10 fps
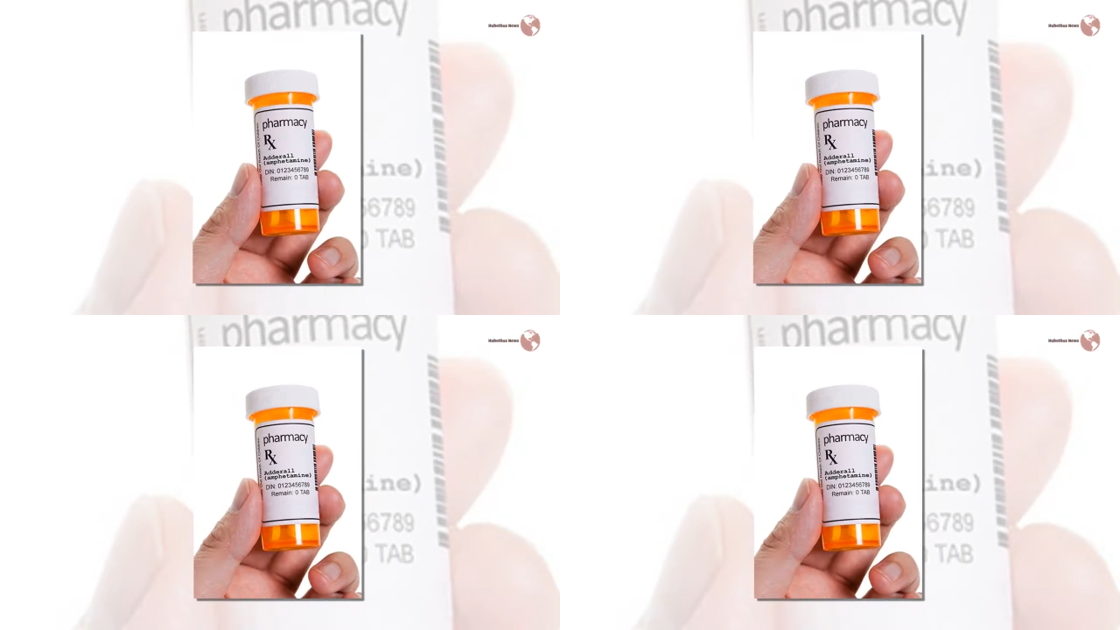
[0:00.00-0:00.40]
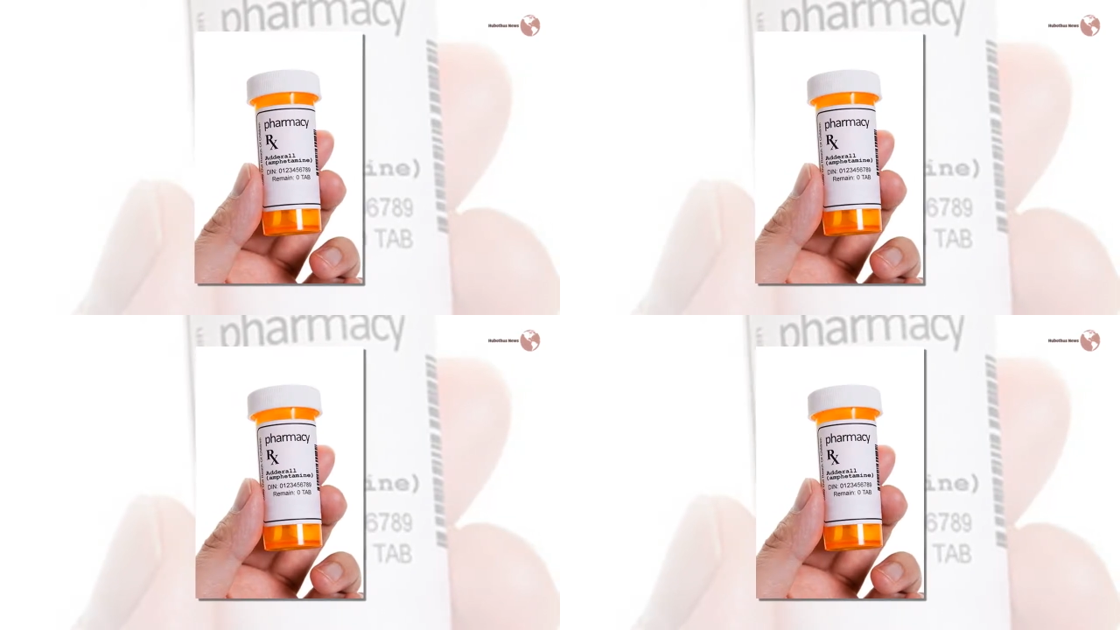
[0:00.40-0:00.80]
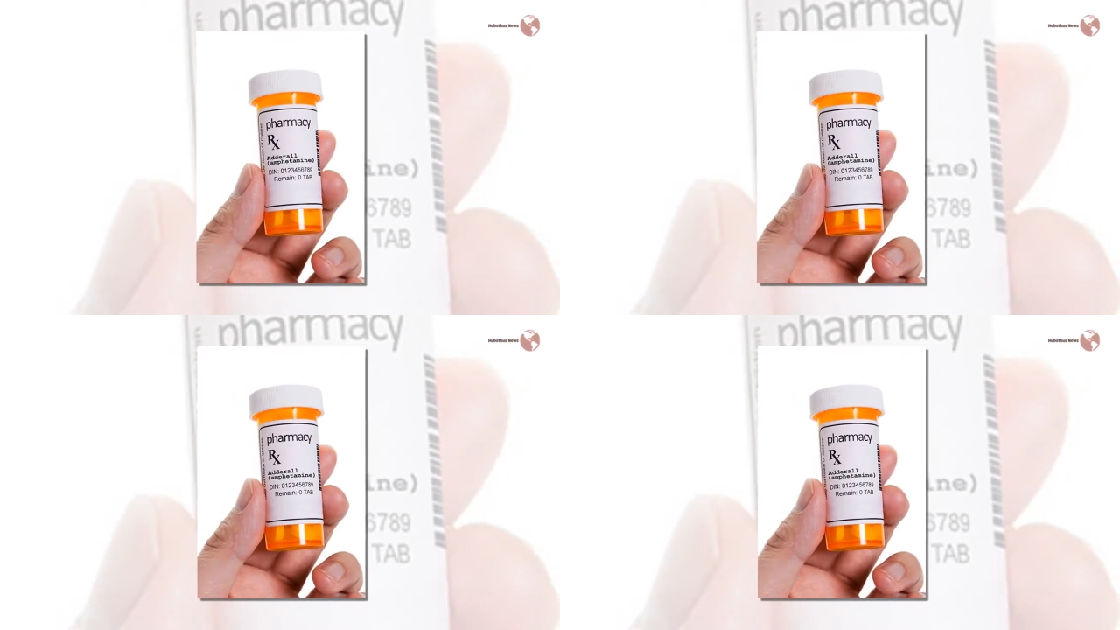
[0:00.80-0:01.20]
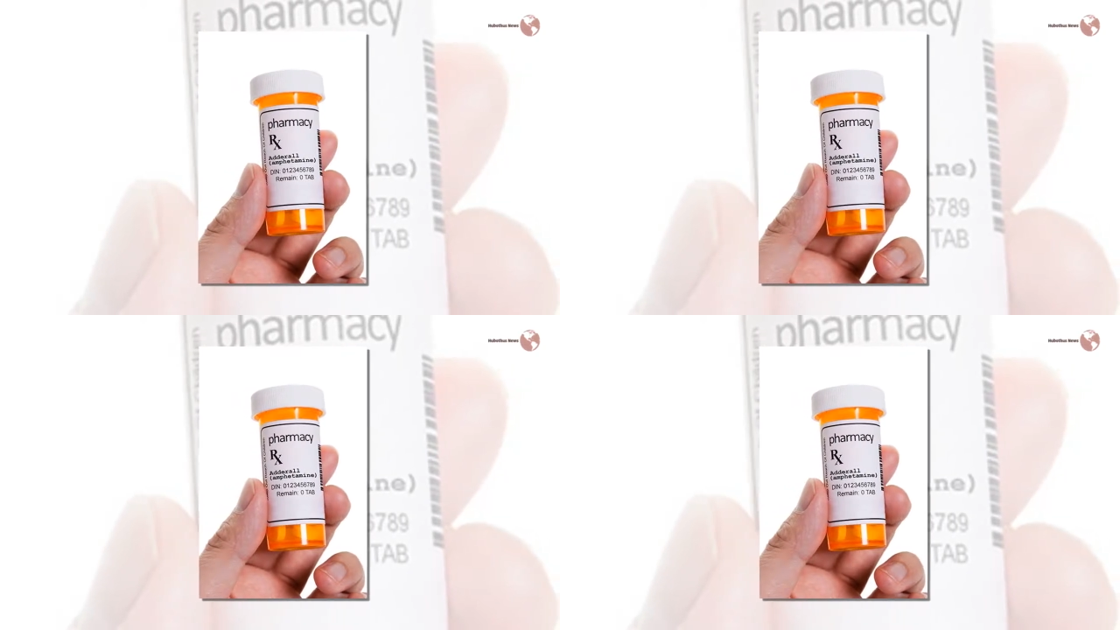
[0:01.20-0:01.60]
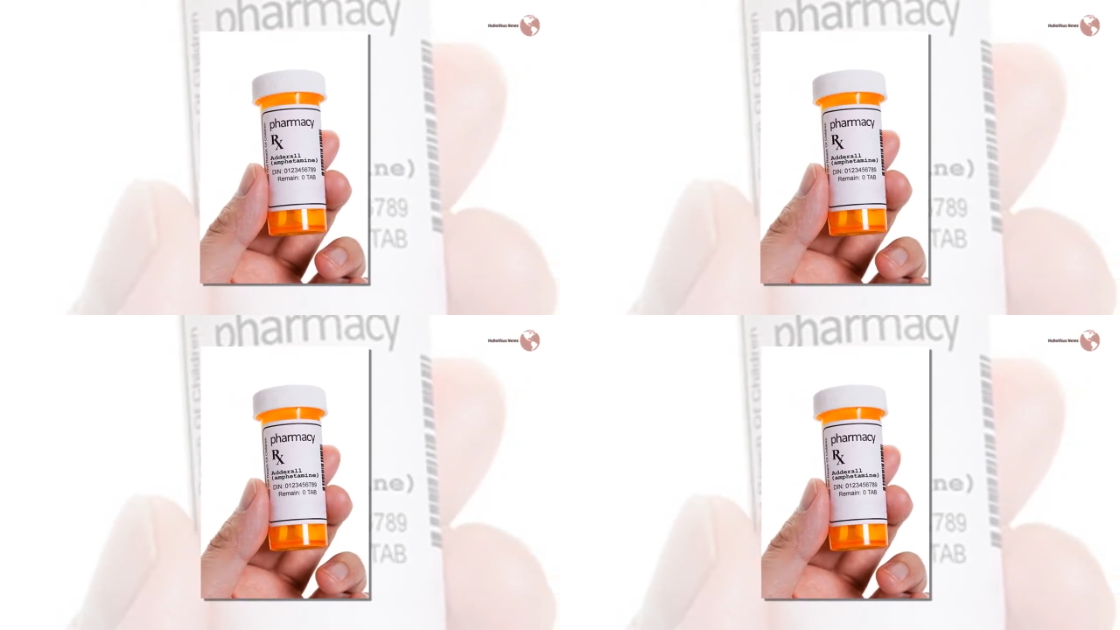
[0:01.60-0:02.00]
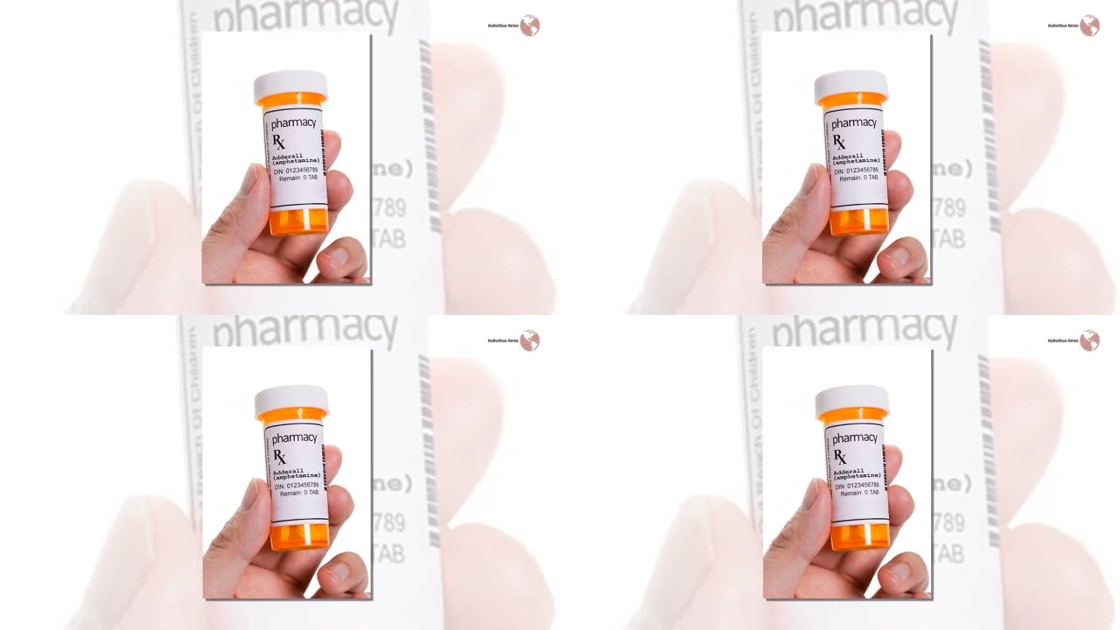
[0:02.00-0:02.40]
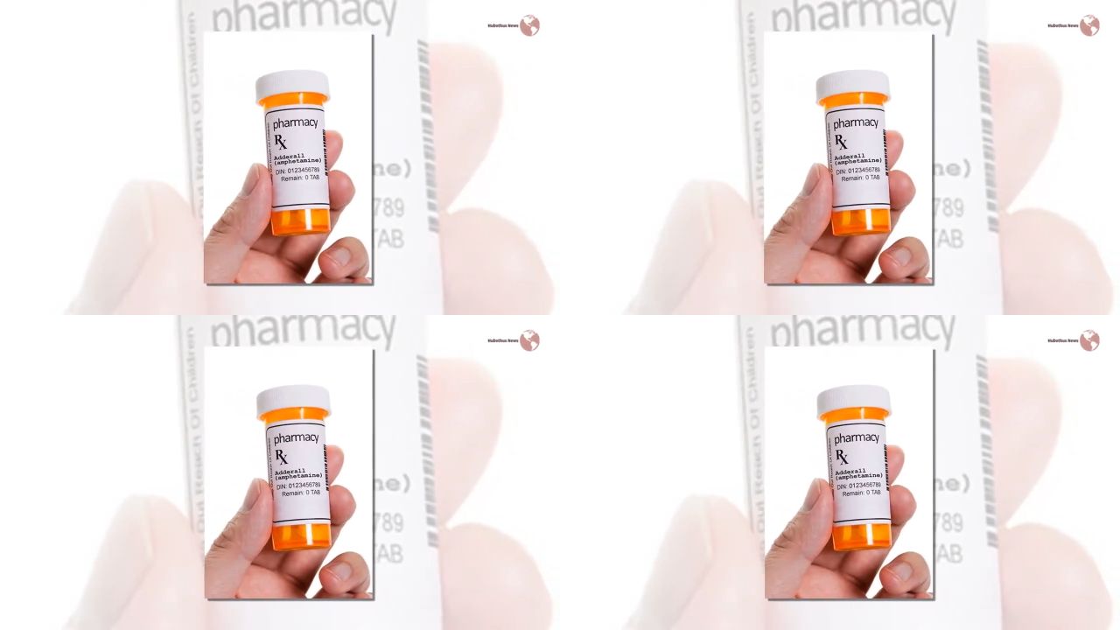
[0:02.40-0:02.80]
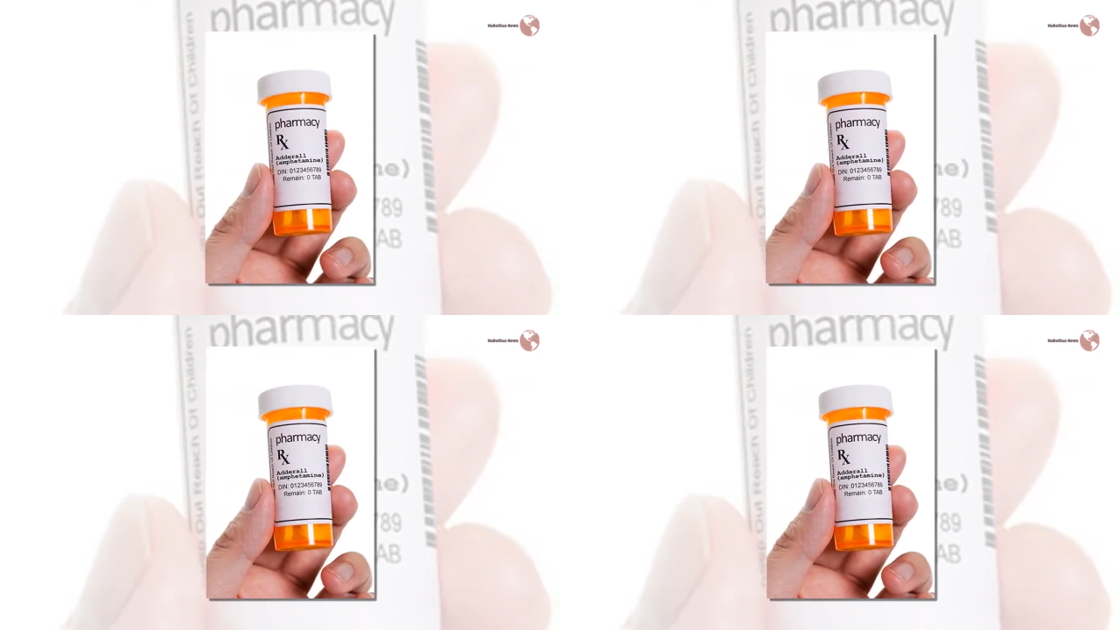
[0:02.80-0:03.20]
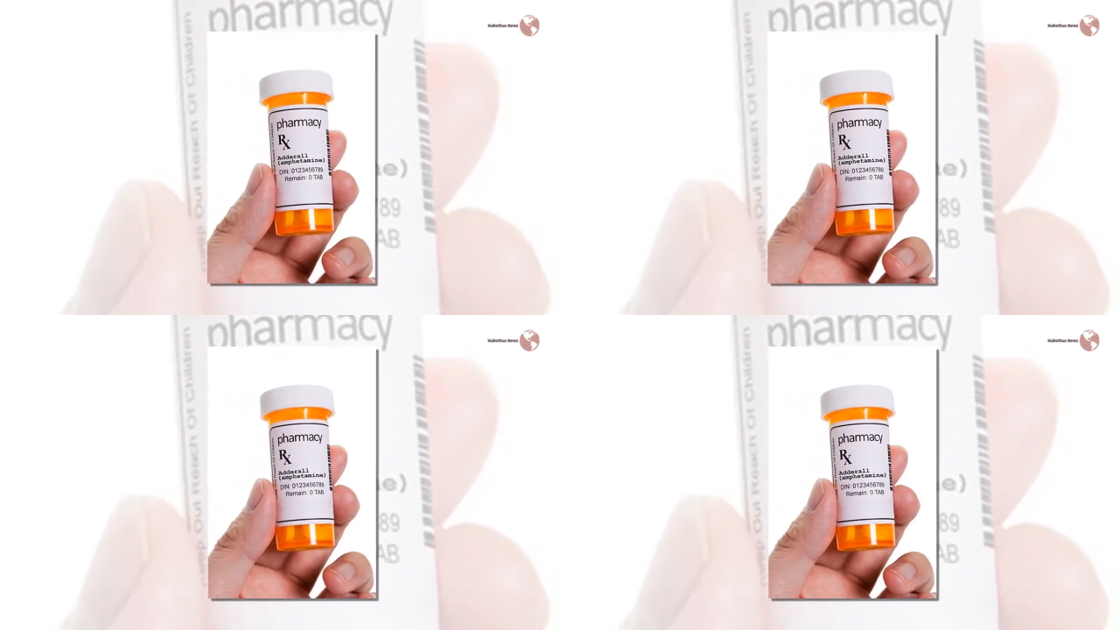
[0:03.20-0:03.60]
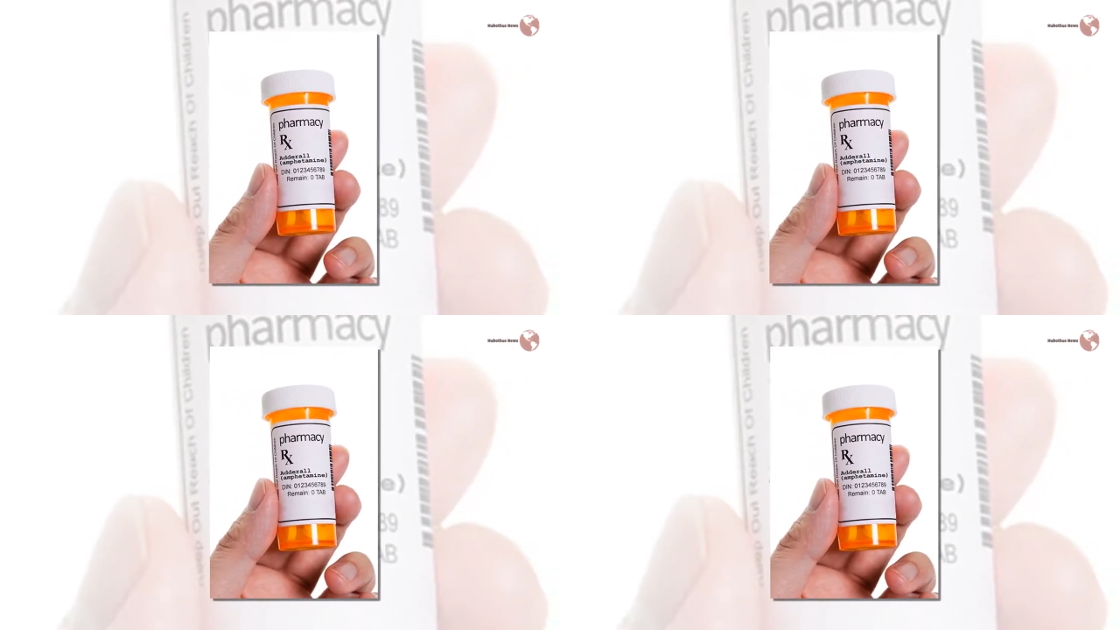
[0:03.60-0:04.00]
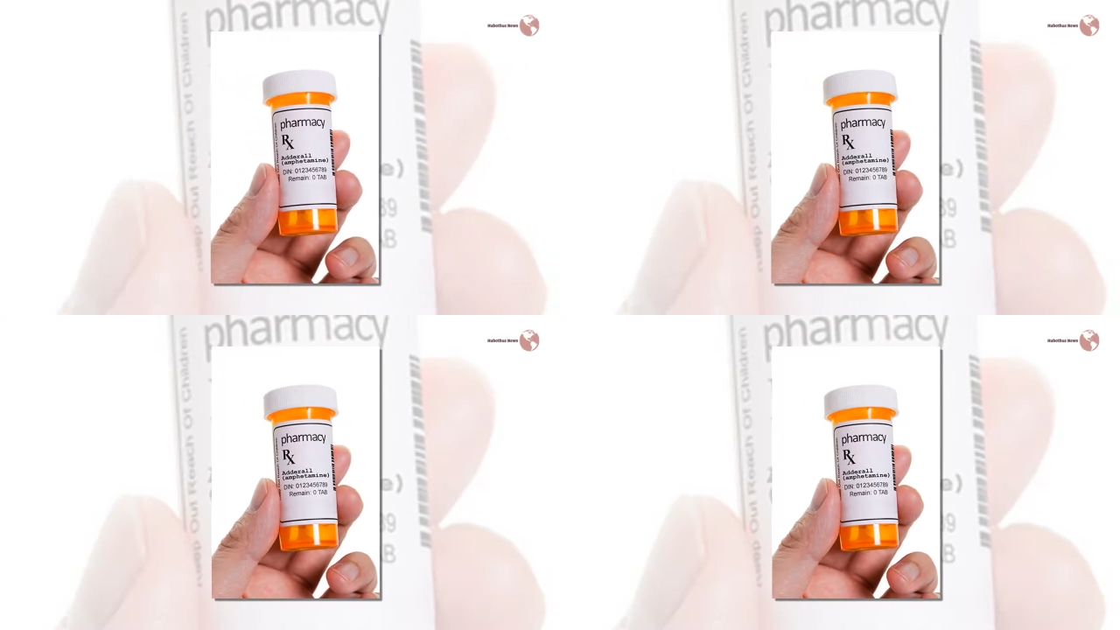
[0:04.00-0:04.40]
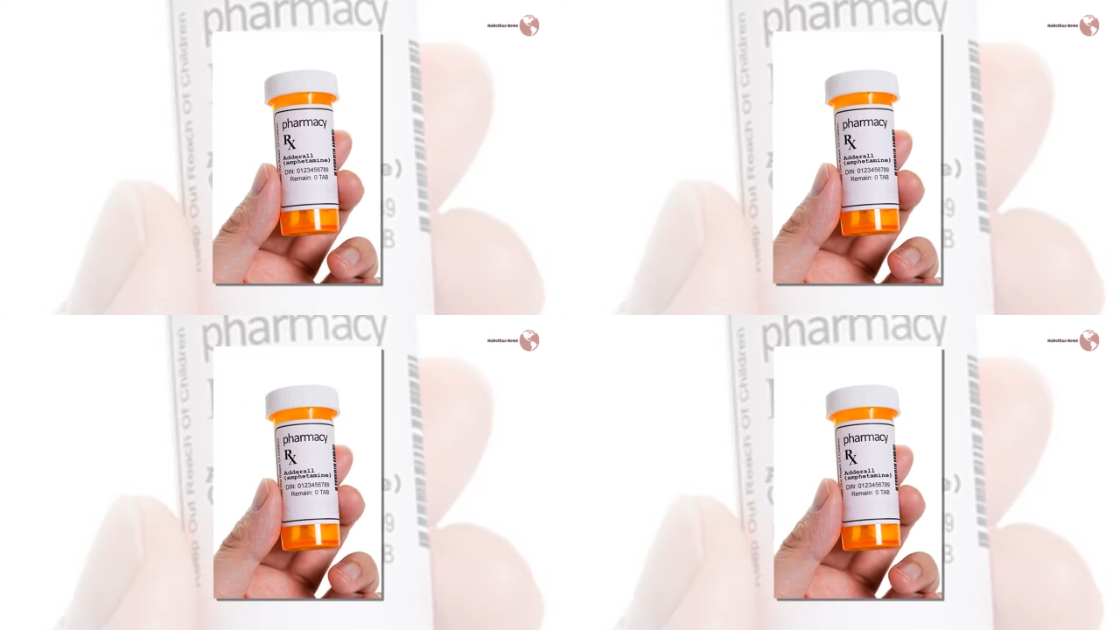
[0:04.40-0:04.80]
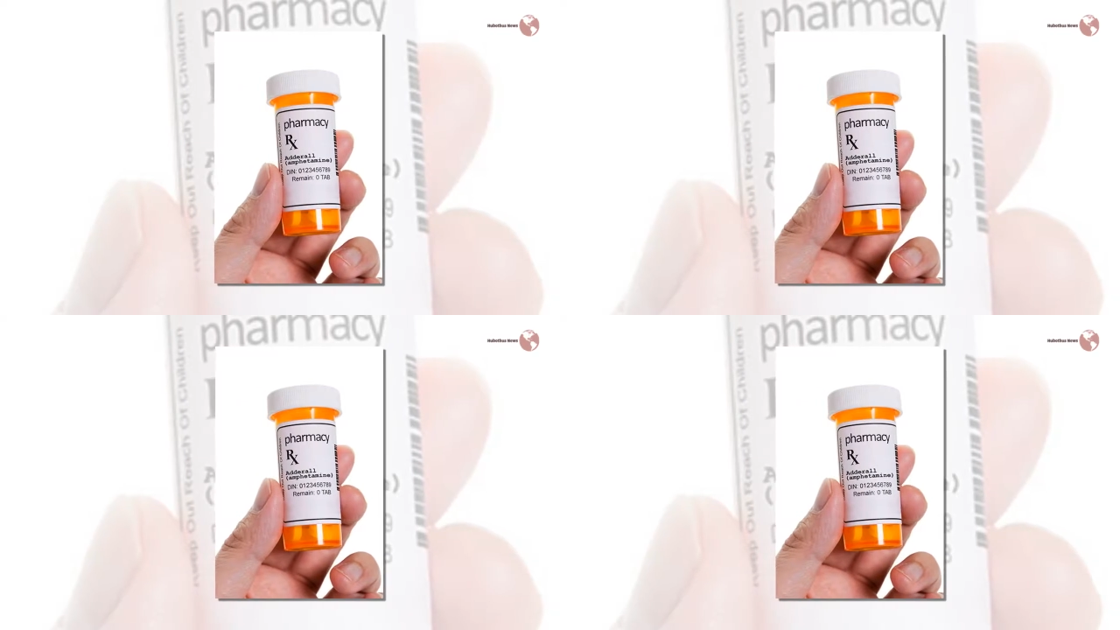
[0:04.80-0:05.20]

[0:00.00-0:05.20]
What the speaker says: Nobody's mouth can be seen.